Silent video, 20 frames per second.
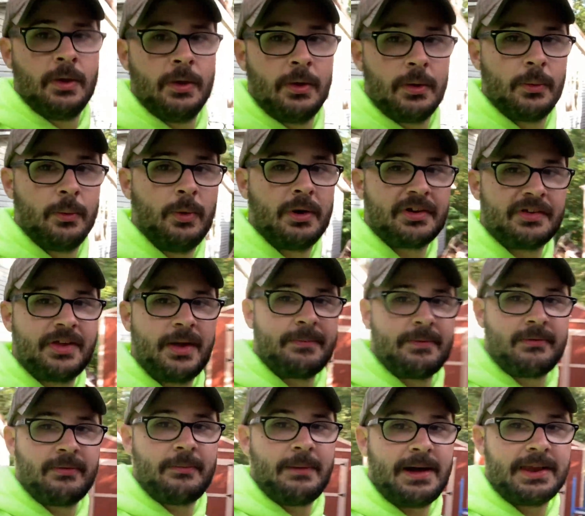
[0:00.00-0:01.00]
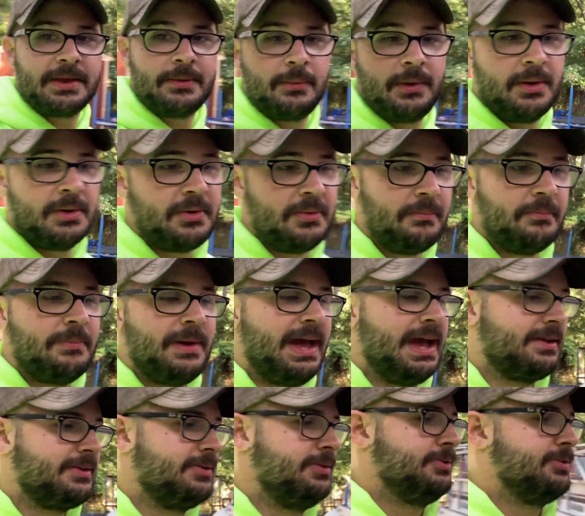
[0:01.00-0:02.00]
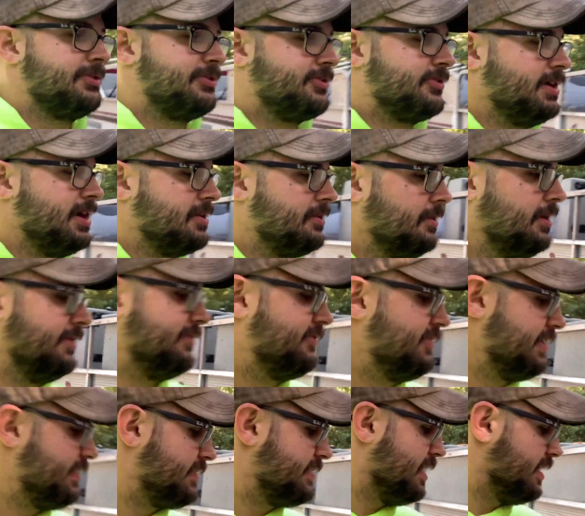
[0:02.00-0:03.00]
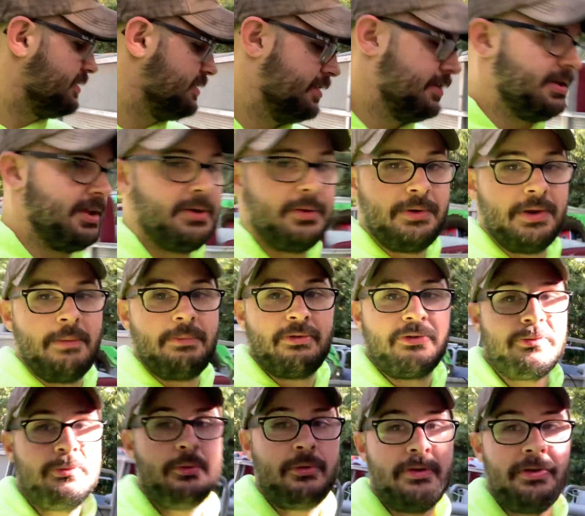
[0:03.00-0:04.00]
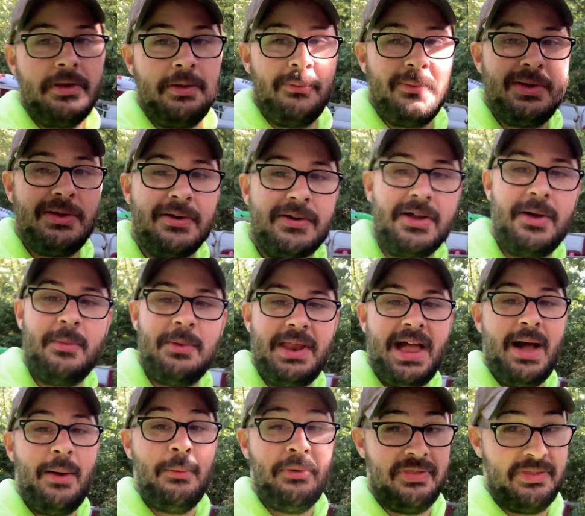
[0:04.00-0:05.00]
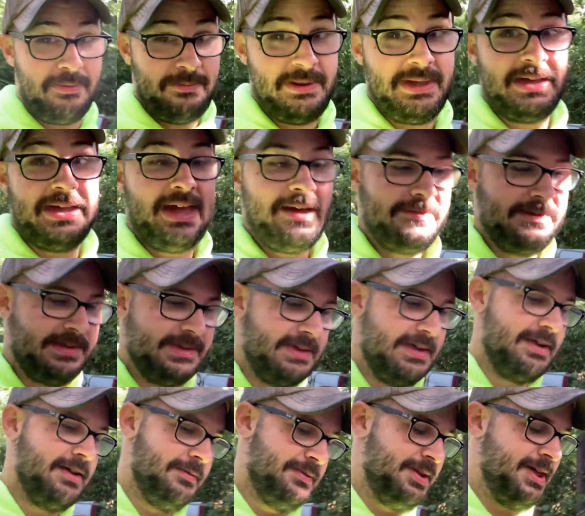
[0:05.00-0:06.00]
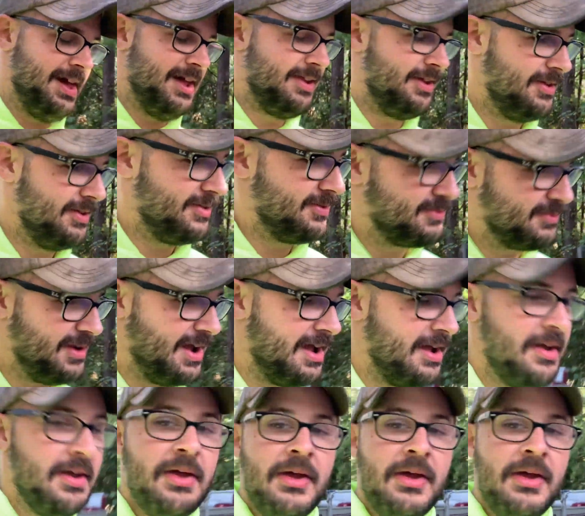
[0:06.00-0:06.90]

What is up, everybody? Welcome back to the channel. I just got done loading up this morning and we are coming out with the big heavy setup. That is right.